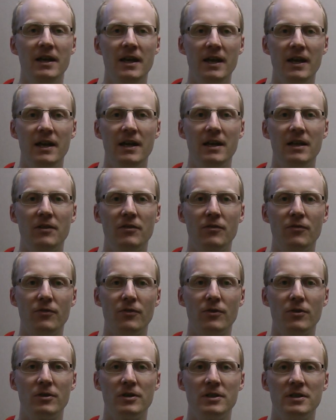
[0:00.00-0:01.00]
And
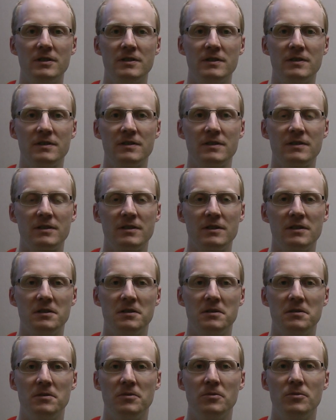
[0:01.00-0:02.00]
for
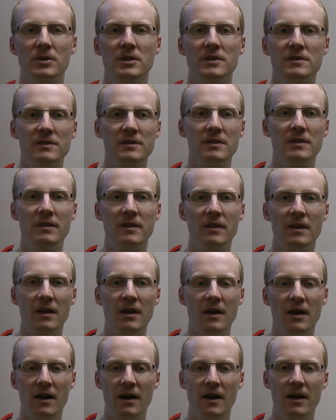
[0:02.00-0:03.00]
this reason
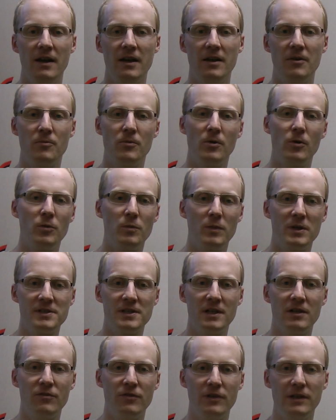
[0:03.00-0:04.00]
I wrote
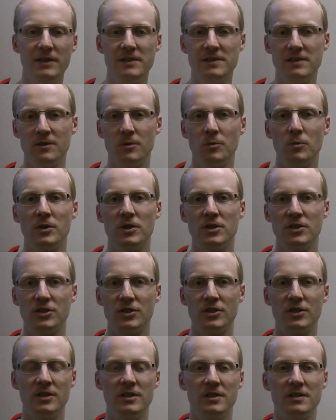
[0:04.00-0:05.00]
myself a list
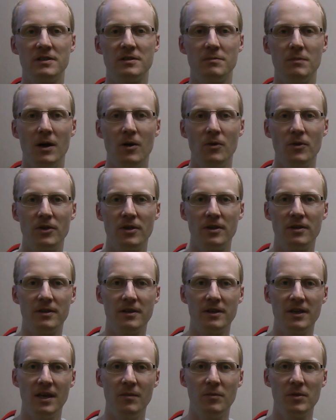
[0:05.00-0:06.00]
which is mounted on
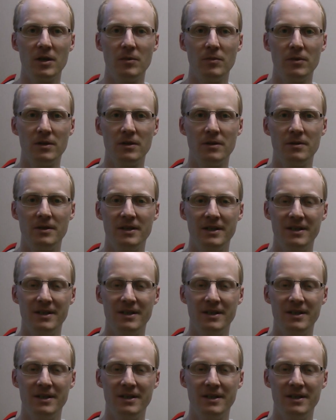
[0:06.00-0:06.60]
the cam gimbal.